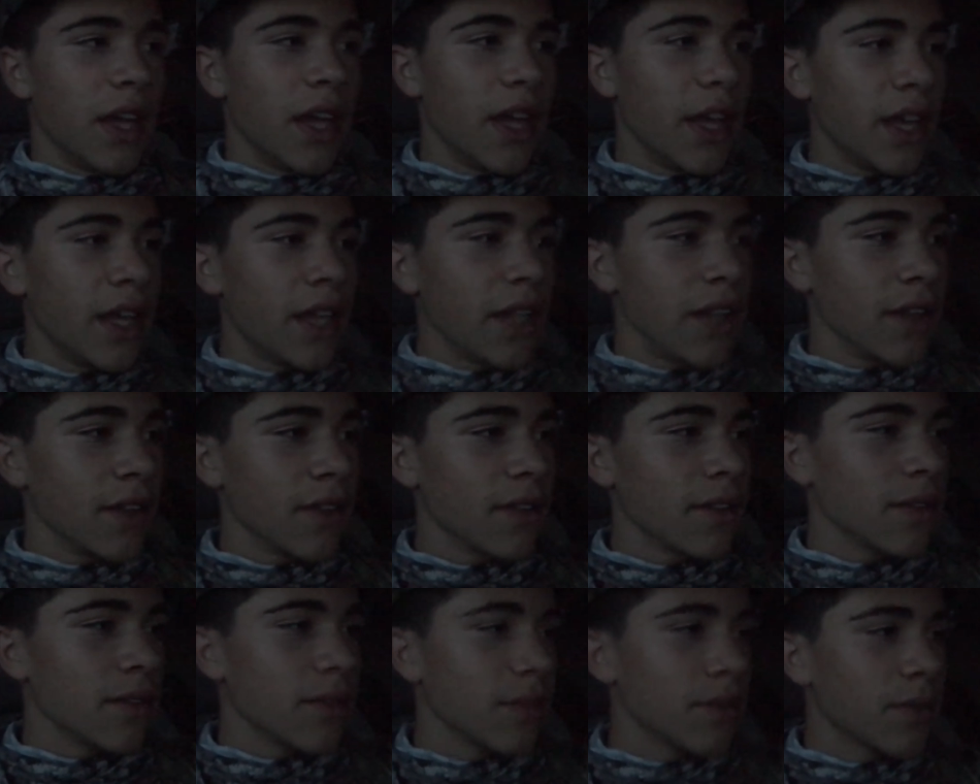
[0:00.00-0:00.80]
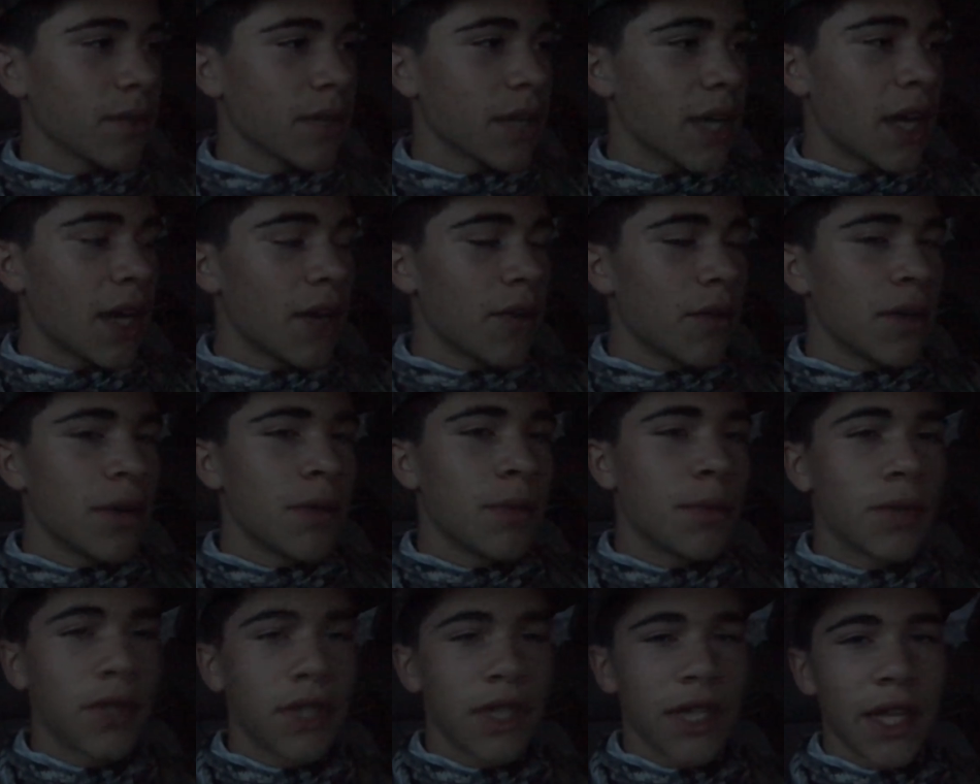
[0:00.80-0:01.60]
and got
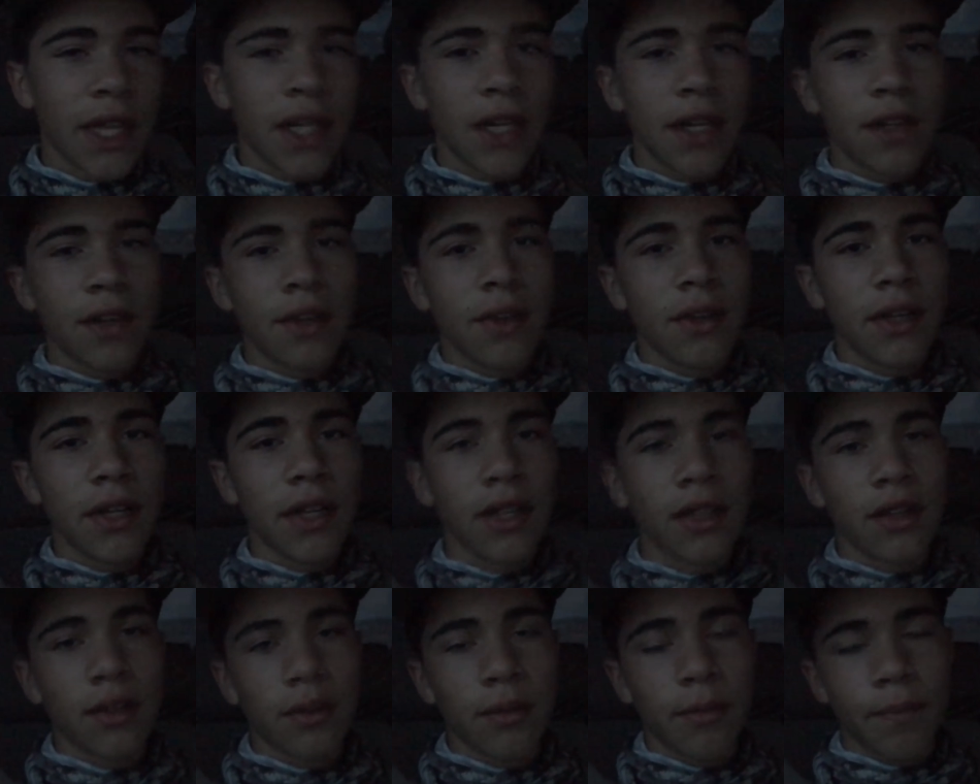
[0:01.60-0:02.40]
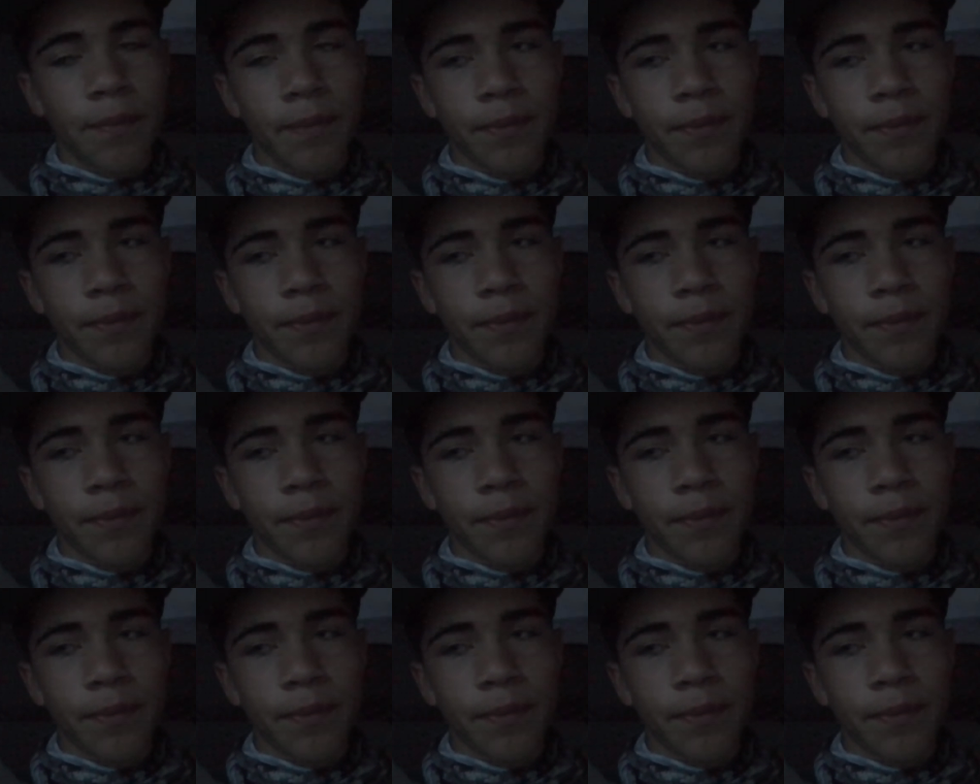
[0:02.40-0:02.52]
one more day to do it.